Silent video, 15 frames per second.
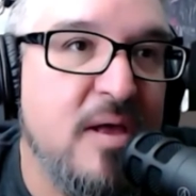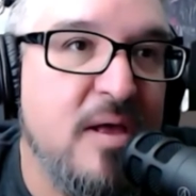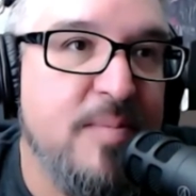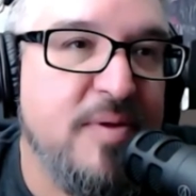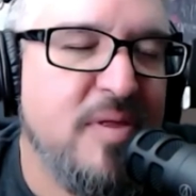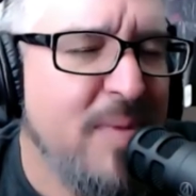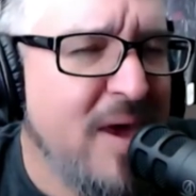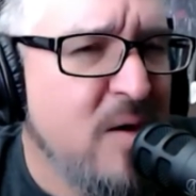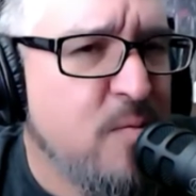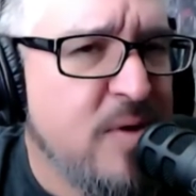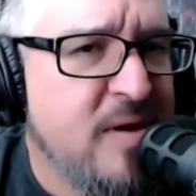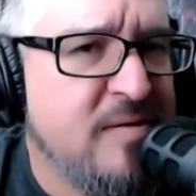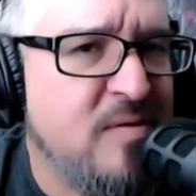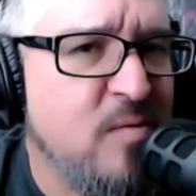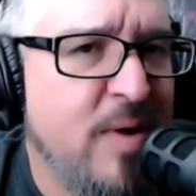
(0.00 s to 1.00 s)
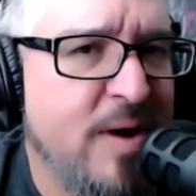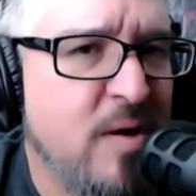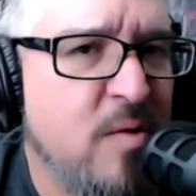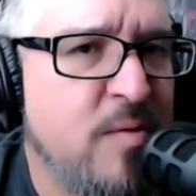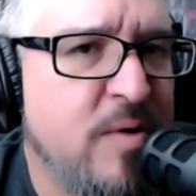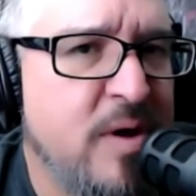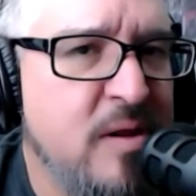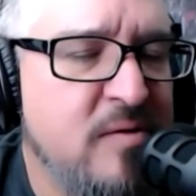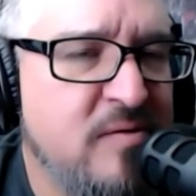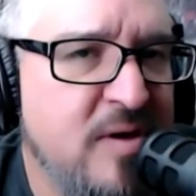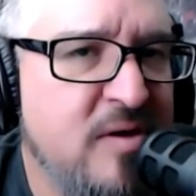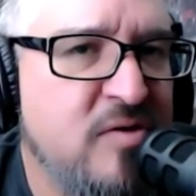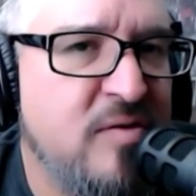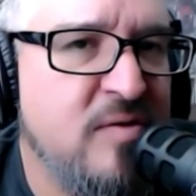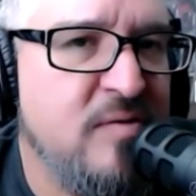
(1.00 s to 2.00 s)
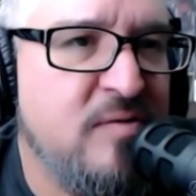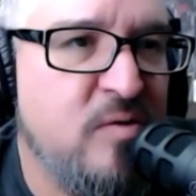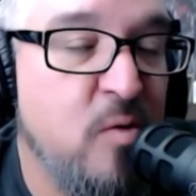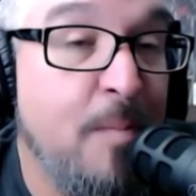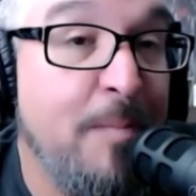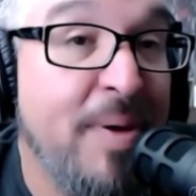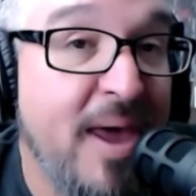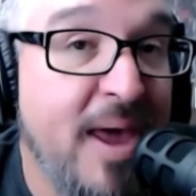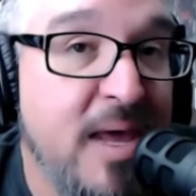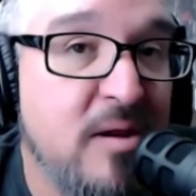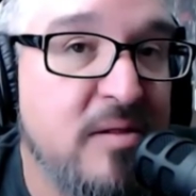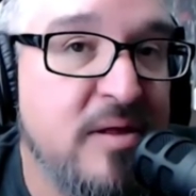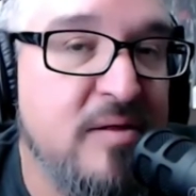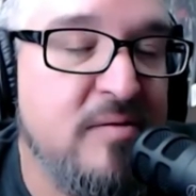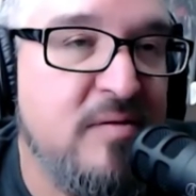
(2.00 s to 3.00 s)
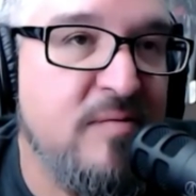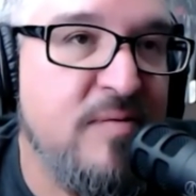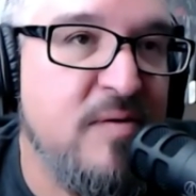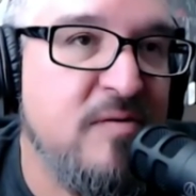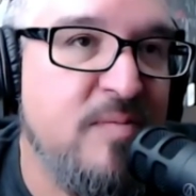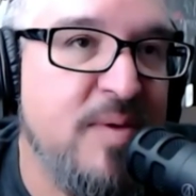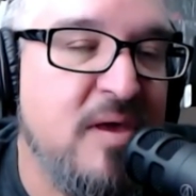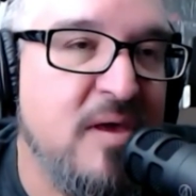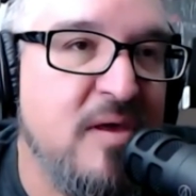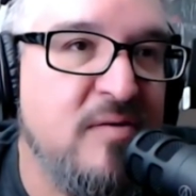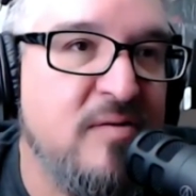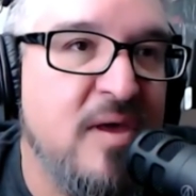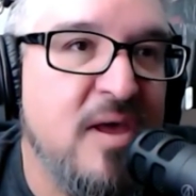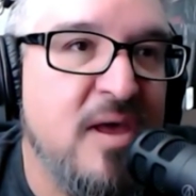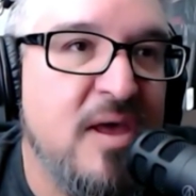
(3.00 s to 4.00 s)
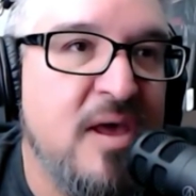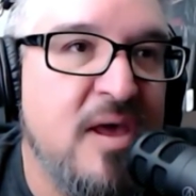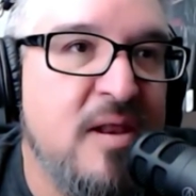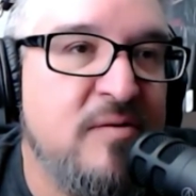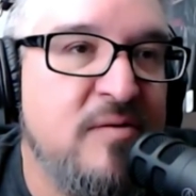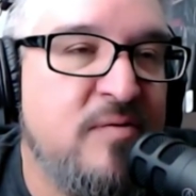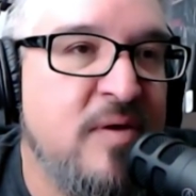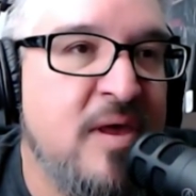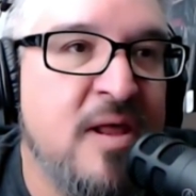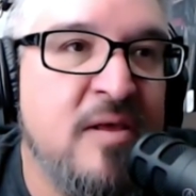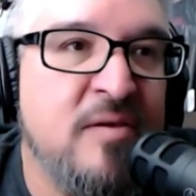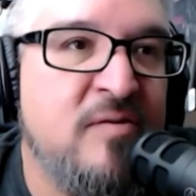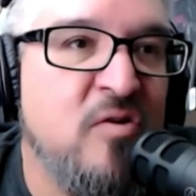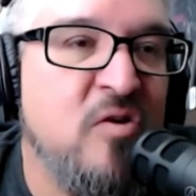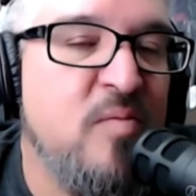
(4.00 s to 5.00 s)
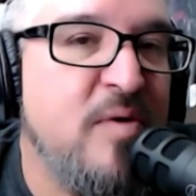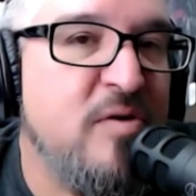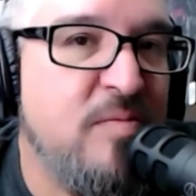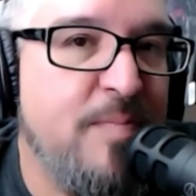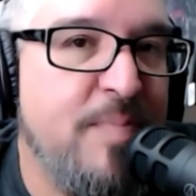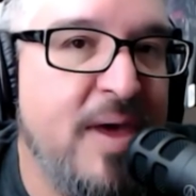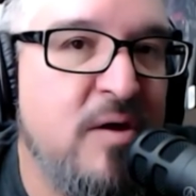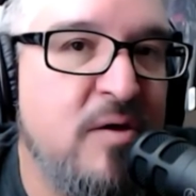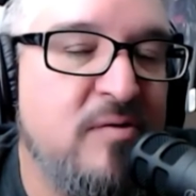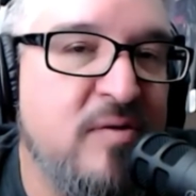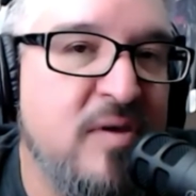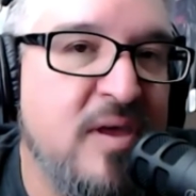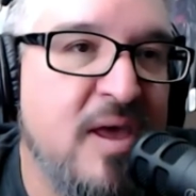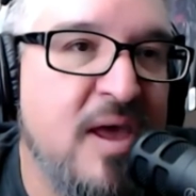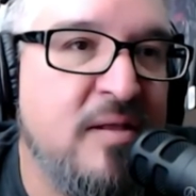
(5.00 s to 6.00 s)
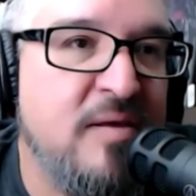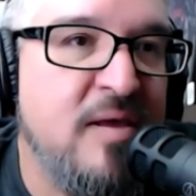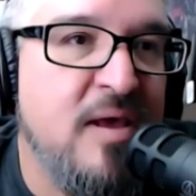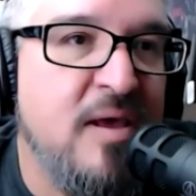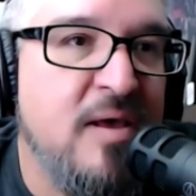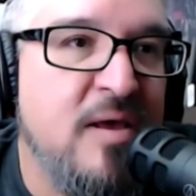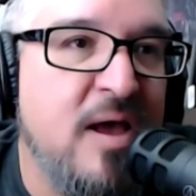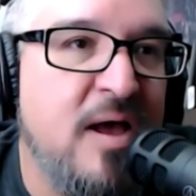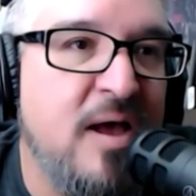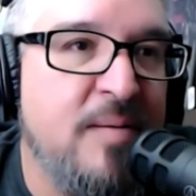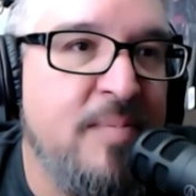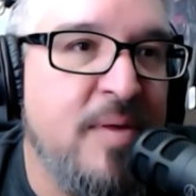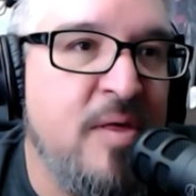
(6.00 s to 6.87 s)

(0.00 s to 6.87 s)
But the main reason why organizations do panel interviews because it is it is so much better to get uh,